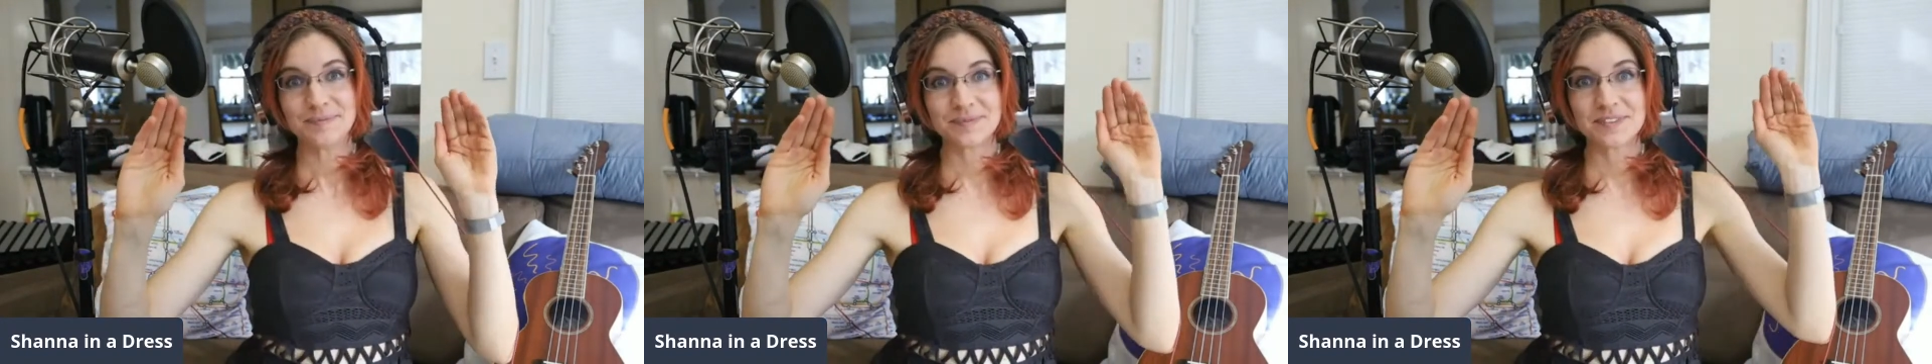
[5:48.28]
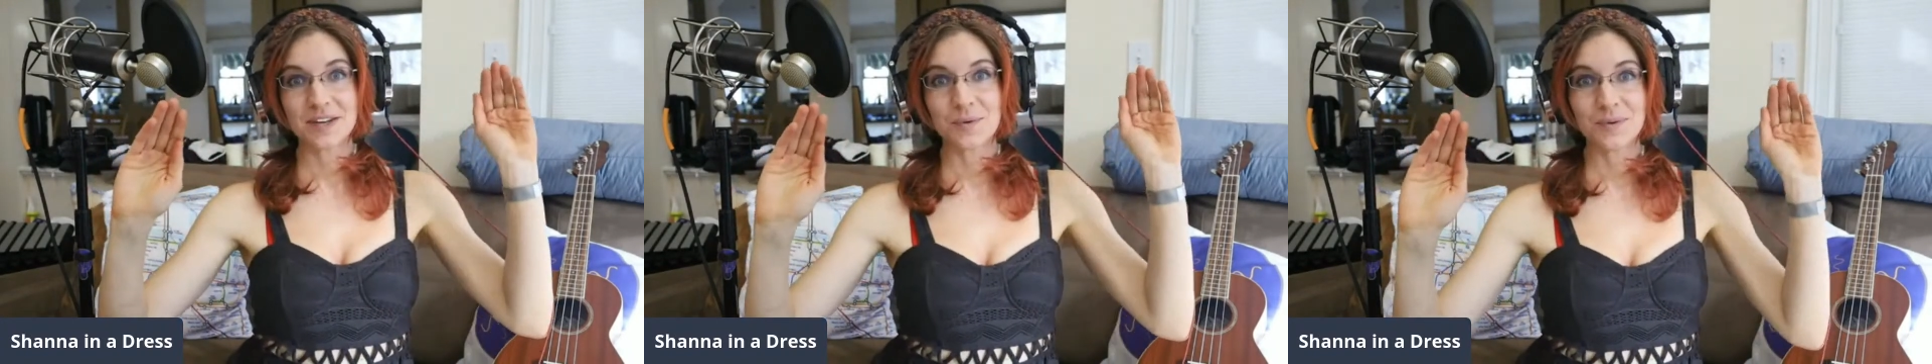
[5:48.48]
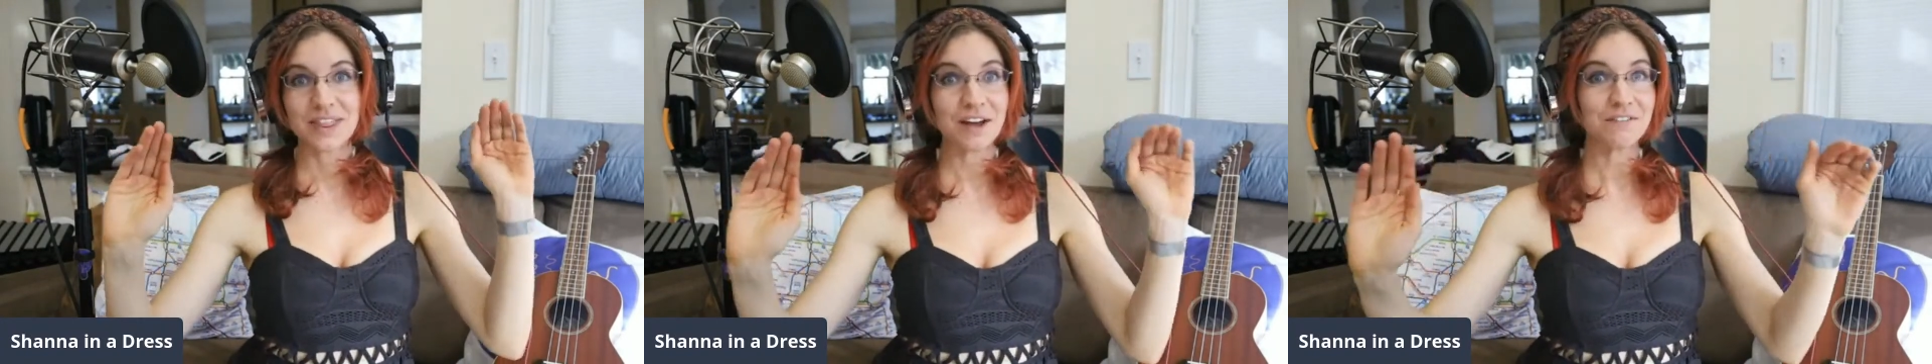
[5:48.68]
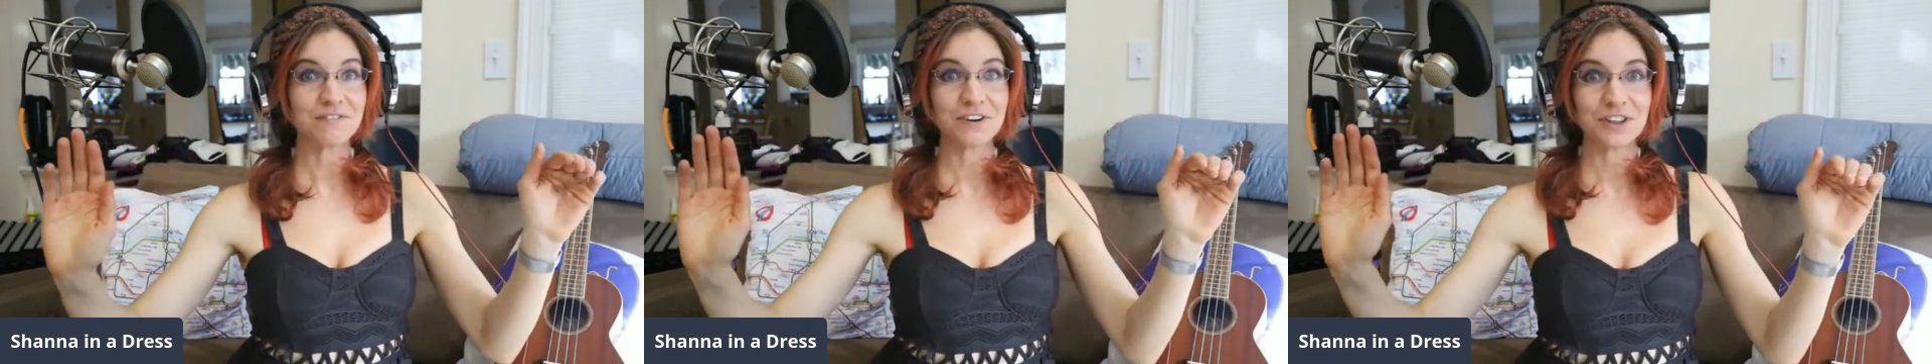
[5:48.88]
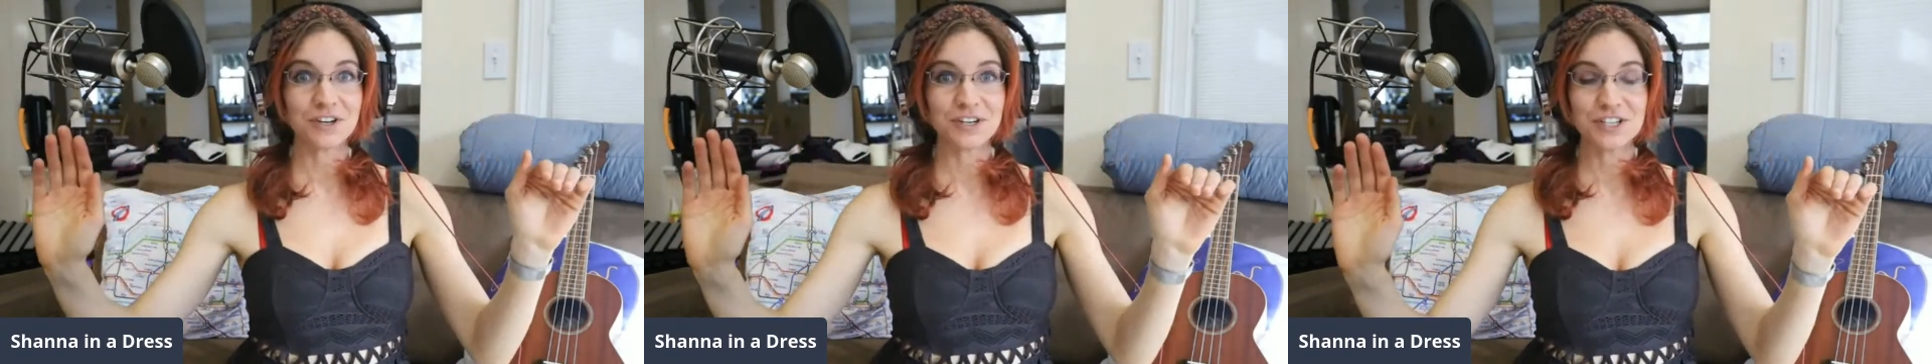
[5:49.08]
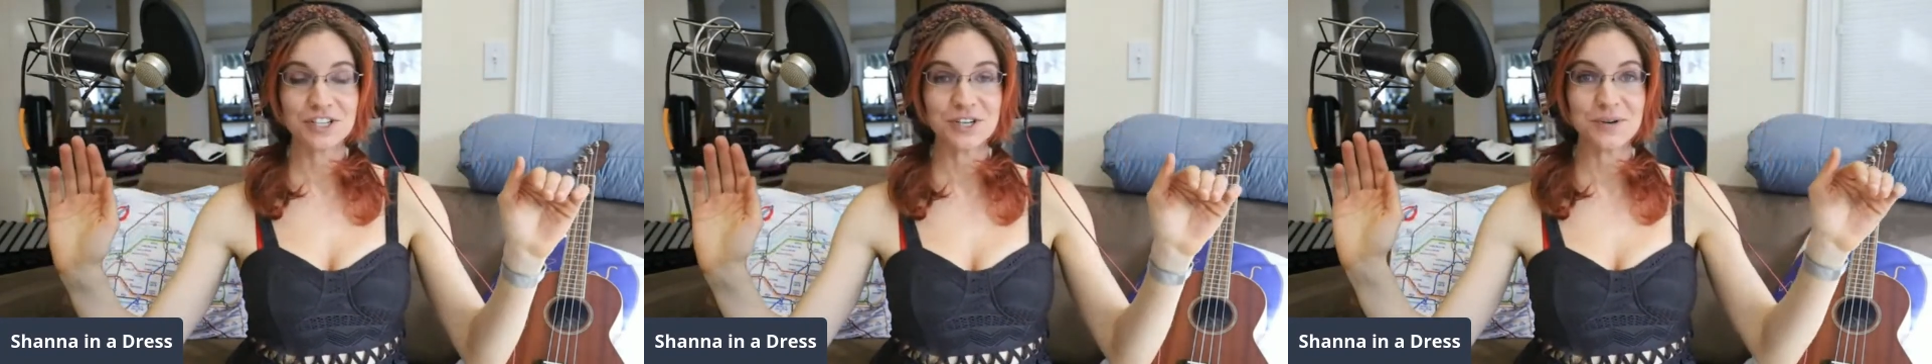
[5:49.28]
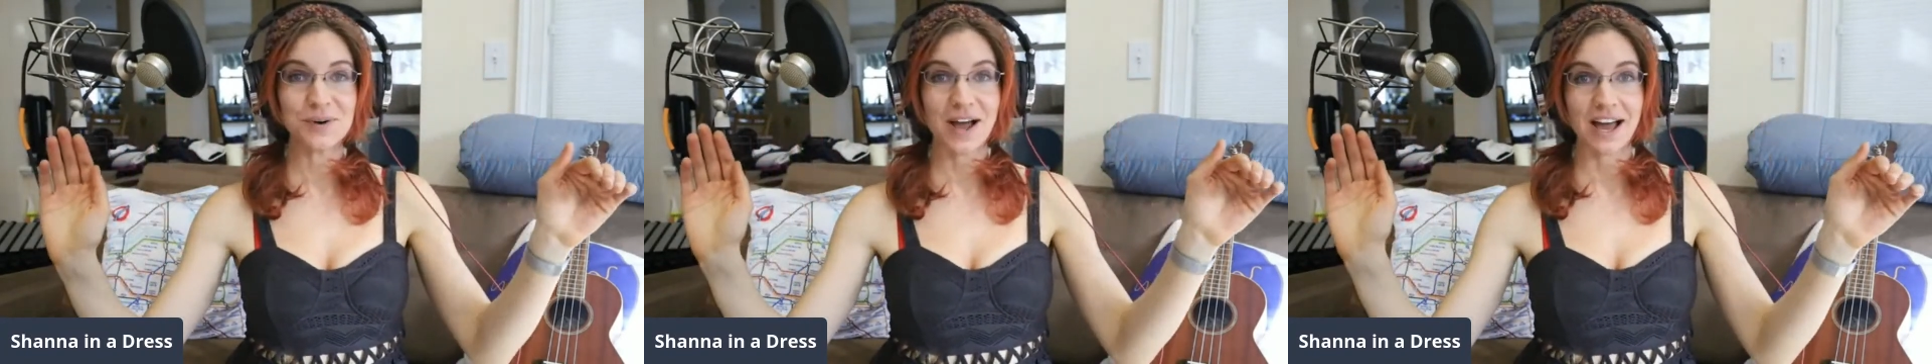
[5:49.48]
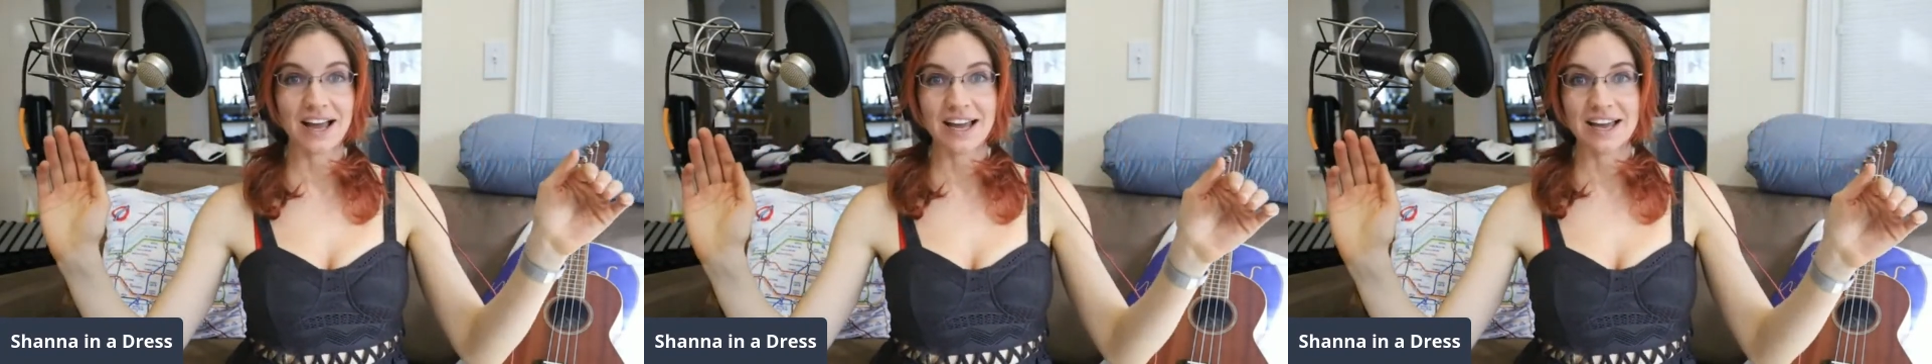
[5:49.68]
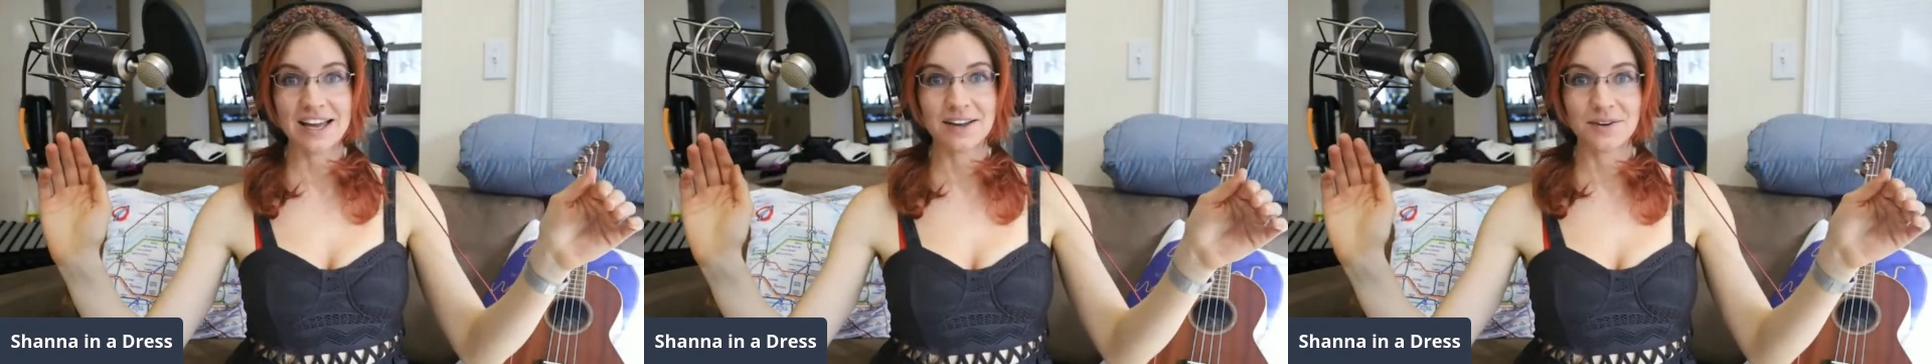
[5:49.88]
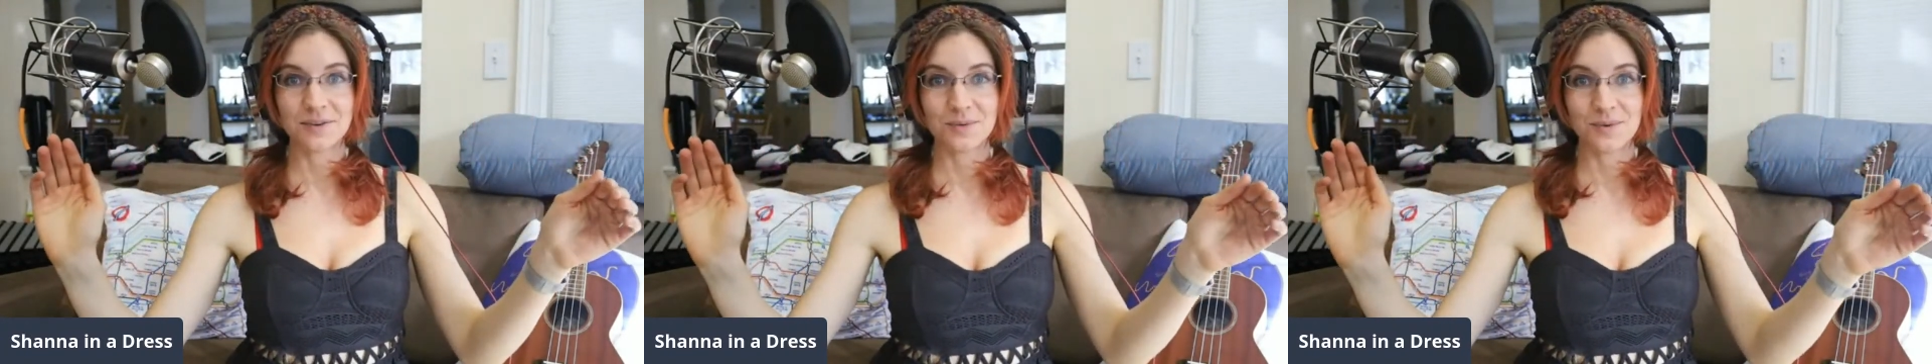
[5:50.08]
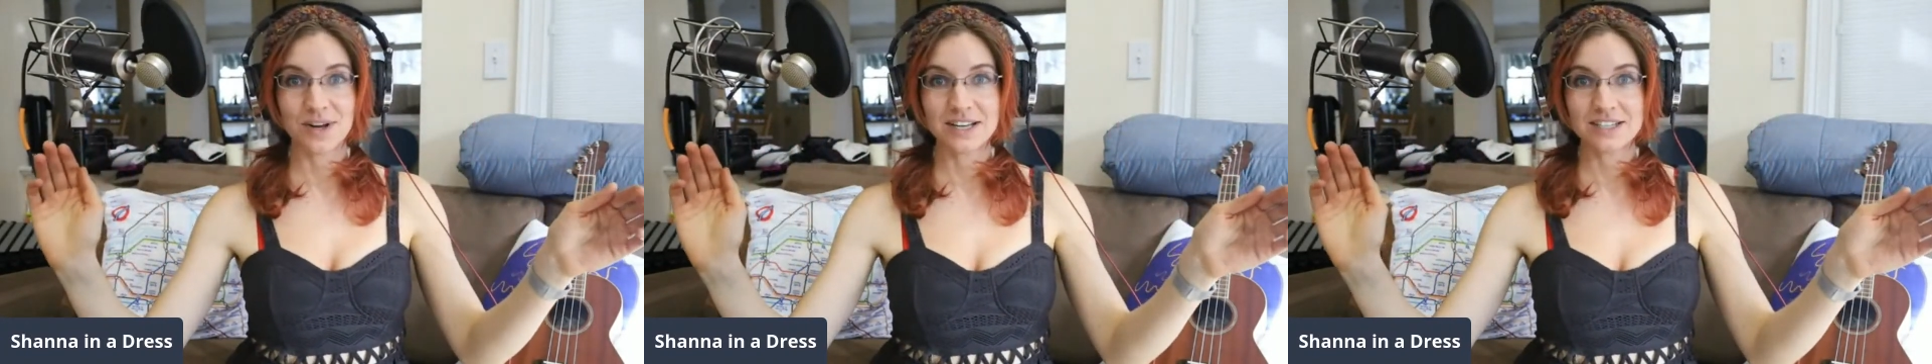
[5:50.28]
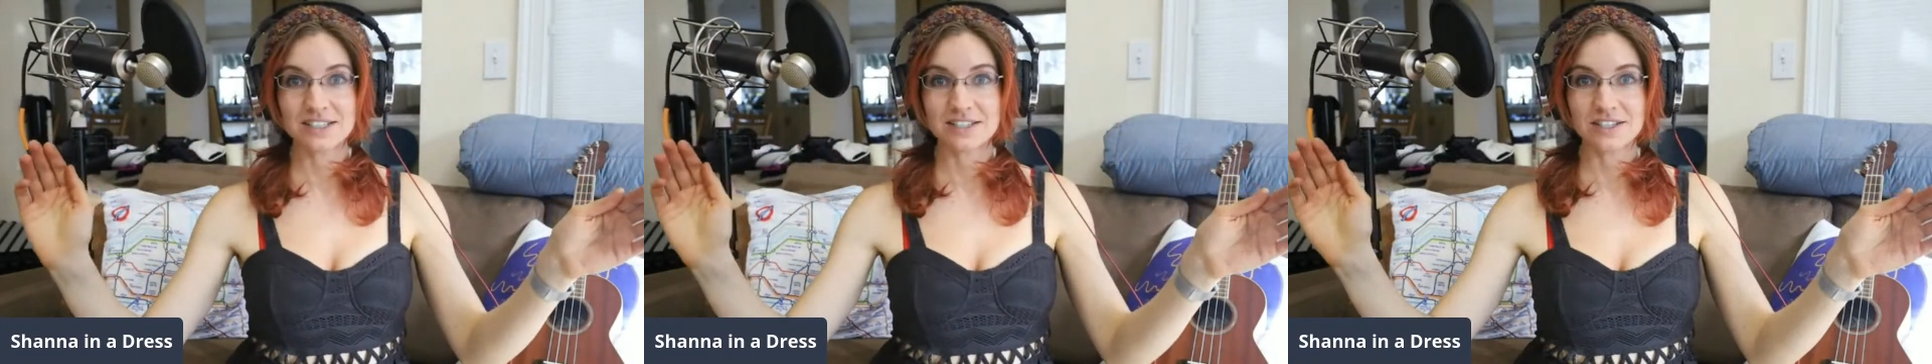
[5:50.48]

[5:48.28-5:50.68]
Without further ado, I want